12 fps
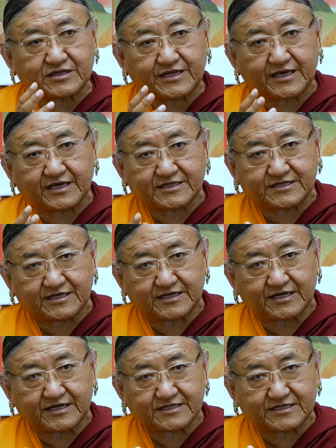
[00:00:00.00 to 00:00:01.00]

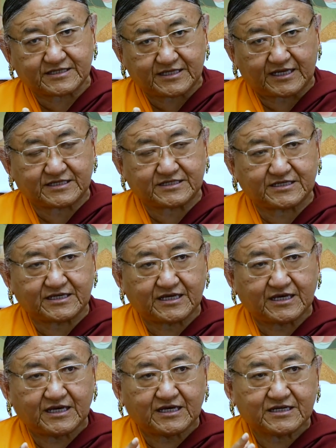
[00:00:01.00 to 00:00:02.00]
Creator as such.
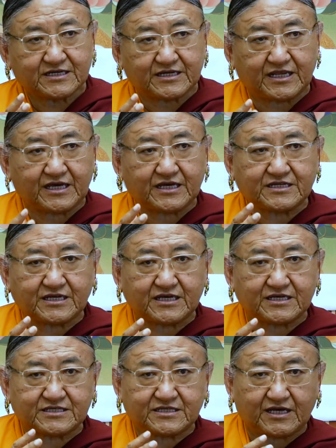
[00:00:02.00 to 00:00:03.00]
Creator
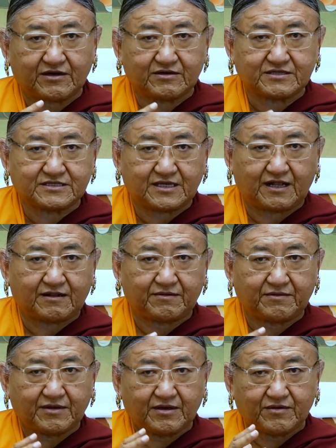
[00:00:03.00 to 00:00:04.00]
is
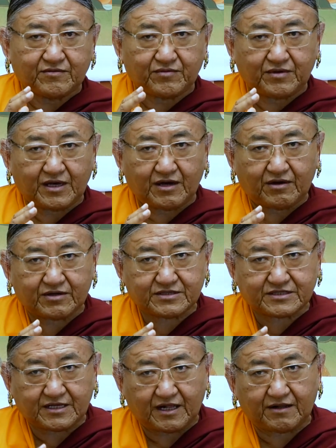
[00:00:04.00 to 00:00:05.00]
ourselves. We
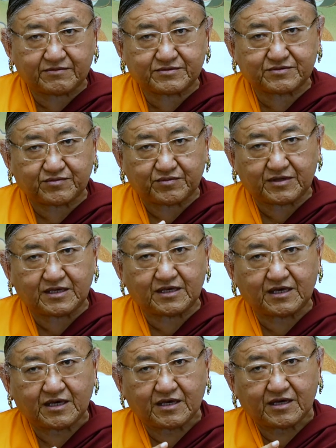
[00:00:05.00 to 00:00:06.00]
ourselves, we
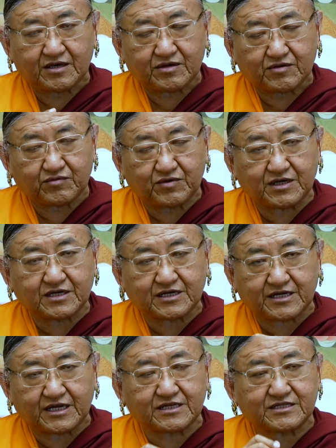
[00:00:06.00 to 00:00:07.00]

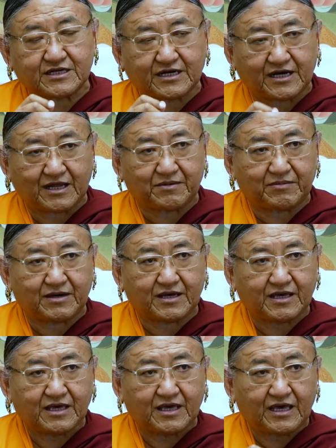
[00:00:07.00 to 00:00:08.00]
create the
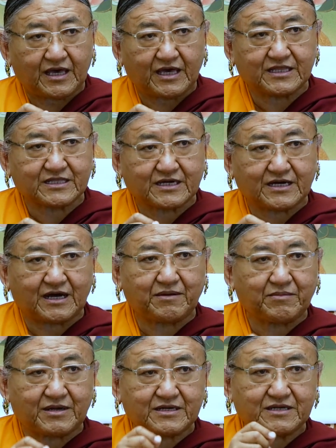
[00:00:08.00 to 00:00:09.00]
karma, and the
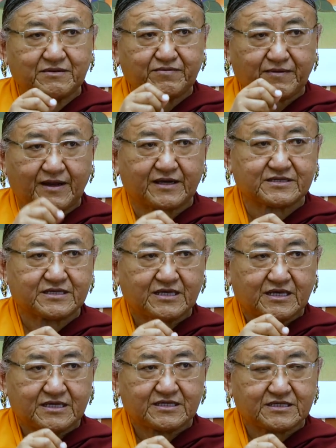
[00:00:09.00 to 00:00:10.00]
karma reflects
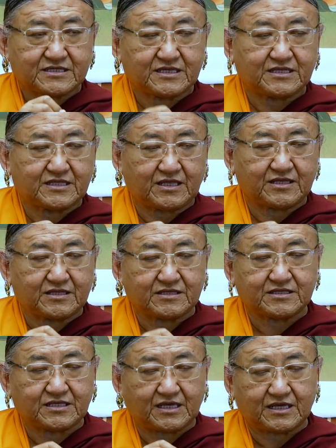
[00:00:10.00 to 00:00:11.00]

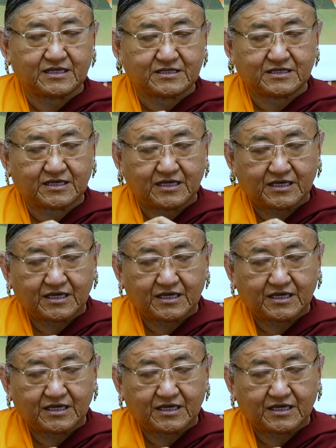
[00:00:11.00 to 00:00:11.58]
and